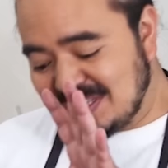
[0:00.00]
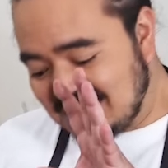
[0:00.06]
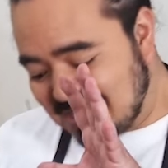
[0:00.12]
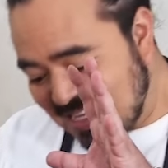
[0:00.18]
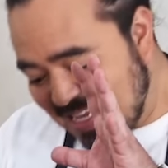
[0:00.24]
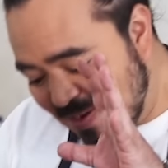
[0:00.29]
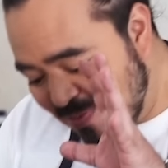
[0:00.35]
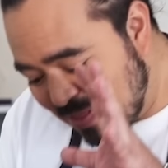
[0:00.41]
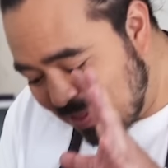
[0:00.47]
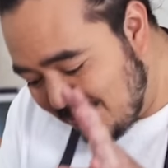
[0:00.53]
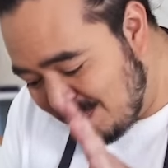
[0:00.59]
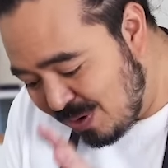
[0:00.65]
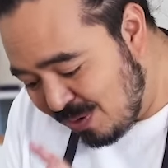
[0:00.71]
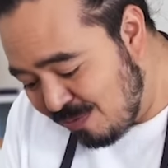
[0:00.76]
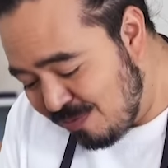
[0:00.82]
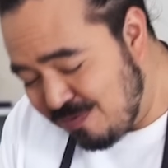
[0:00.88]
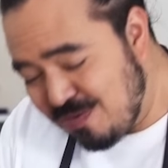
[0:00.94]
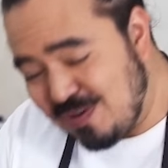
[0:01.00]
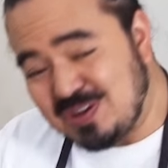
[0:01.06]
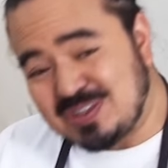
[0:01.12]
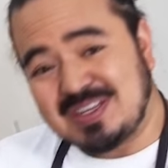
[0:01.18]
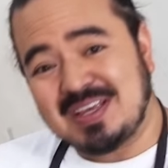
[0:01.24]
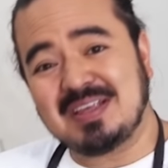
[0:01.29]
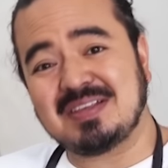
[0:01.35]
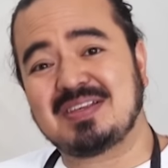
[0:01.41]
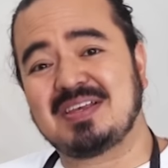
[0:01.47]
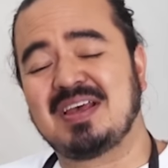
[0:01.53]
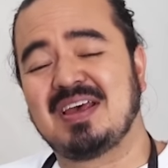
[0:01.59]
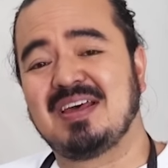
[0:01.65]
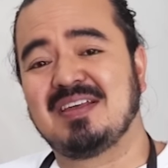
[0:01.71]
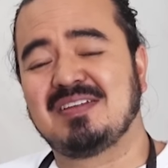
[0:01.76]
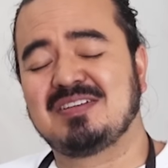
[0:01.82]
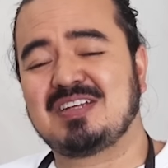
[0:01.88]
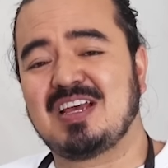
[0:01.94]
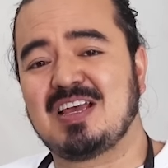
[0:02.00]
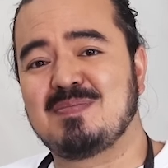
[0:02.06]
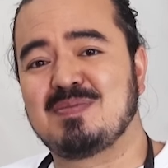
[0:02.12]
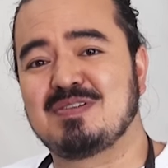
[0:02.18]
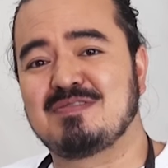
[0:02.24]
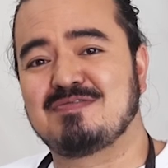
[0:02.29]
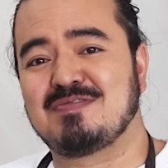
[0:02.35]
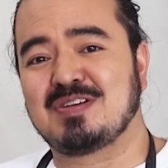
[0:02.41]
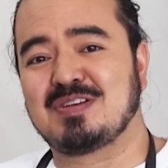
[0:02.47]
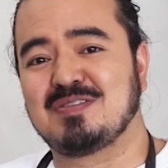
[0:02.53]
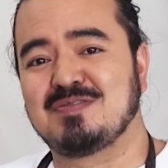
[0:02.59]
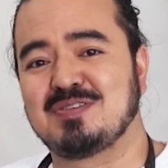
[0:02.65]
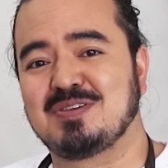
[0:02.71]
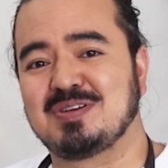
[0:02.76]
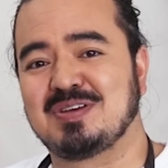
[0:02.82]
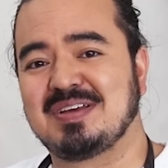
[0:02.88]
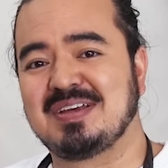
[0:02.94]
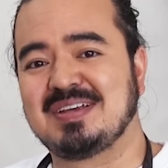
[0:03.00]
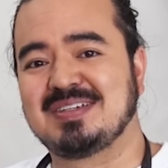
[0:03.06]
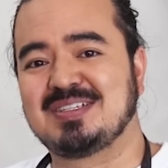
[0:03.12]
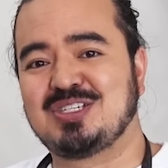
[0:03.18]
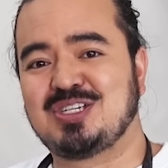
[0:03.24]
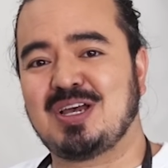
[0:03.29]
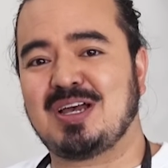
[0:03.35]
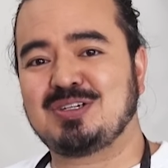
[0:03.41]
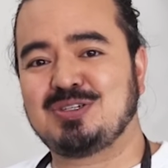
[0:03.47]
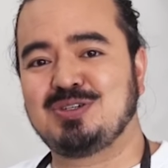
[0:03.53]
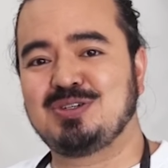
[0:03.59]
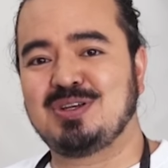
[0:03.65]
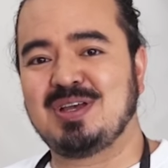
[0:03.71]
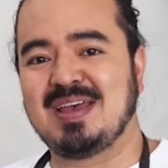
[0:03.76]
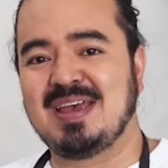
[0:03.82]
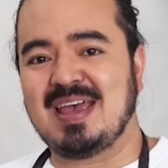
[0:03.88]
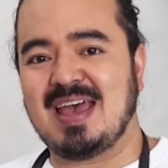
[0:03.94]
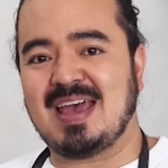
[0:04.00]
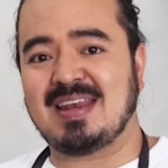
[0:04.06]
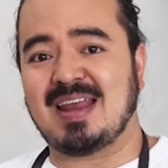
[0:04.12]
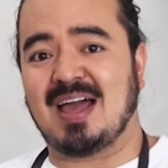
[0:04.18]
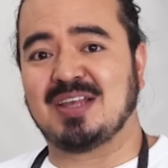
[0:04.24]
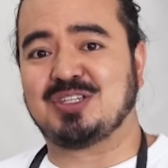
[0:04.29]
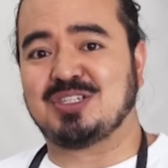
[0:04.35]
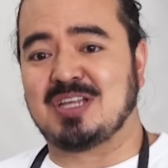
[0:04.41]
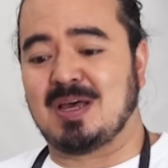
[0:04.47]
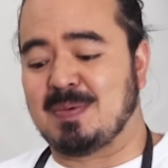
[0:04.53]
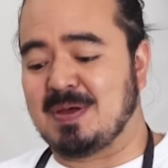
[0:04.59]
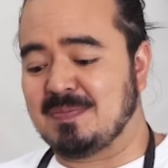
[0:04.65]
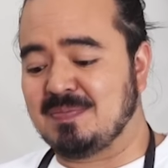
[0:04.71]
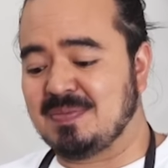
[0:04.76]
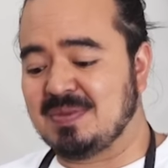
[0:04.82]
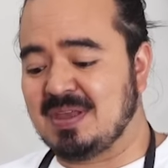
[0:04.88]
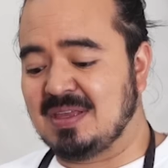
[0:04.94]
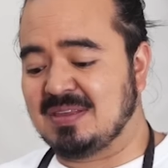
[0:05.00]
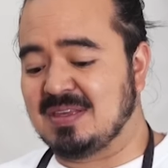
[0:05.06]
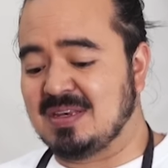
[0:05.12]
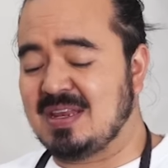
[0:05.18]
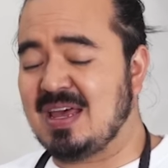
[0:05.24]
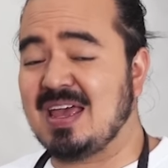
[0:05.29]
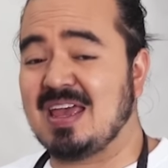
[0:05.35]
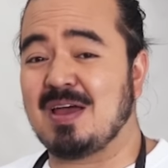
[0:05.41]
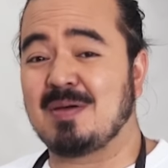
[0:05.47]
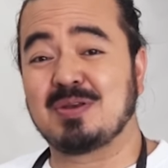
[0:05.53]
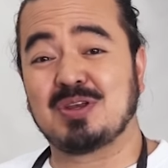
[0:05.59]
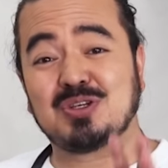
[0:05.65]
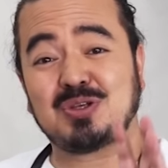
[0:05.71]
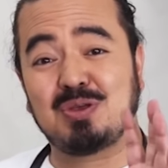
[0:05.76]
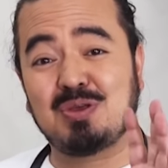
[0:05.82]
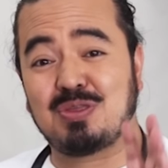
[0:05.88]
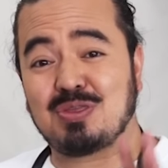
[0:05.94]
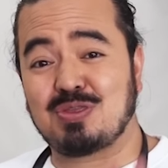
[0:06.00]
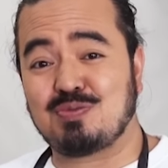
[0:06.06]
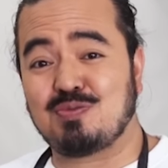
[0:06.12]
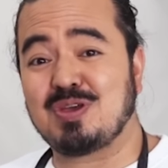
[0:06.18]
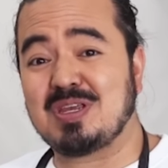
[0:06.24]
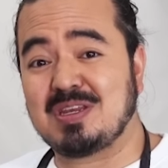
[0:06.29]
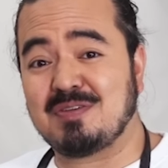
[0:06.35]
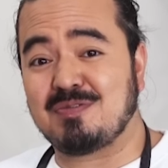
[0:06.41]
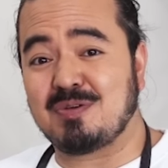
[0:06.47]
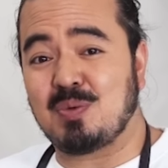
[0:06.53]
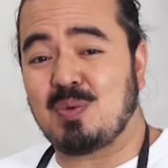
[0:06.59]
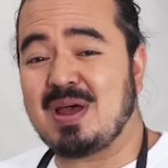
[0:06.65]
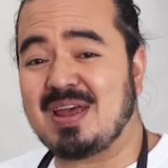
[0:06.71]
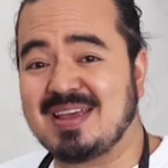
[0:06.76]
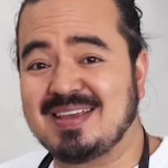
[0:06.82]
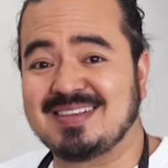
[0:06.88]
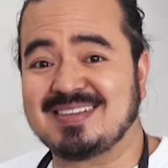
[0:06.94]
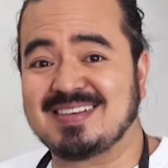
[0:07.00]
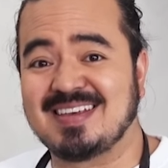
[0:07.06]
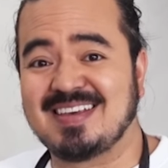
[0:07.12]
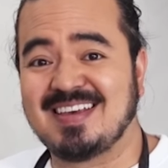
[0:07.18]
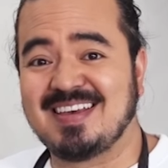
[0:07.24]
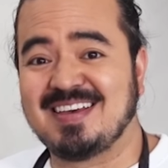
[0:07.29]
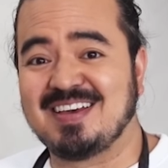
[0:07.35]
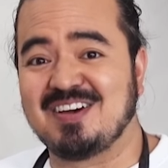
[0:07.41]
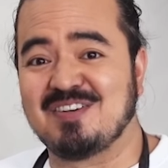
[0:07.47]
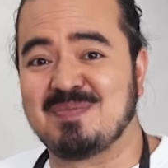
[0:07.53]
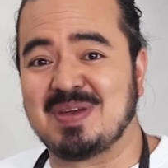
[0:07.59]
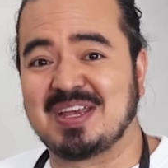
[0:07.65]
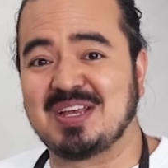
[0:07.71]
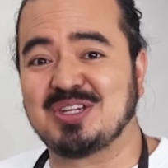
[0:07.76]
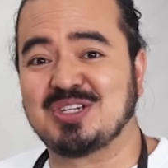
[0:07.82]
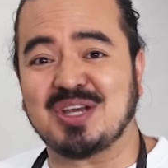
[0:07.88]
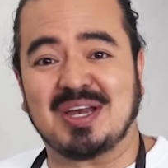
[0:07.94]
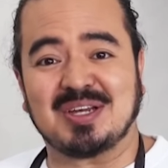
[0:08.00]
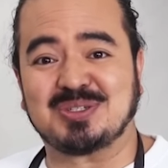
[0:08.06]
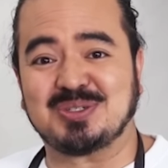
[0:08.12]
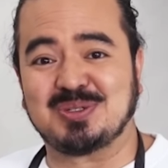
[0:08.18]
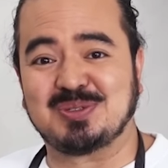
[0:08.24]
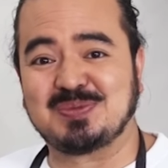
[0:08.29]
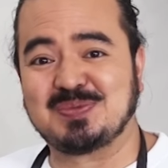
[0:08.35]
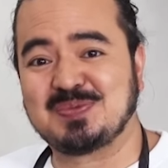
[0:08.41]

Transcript: see when the bowl first hits the table in front of you: chashu and ajitama. And today I'm going to show you 3 different ways of making chashu.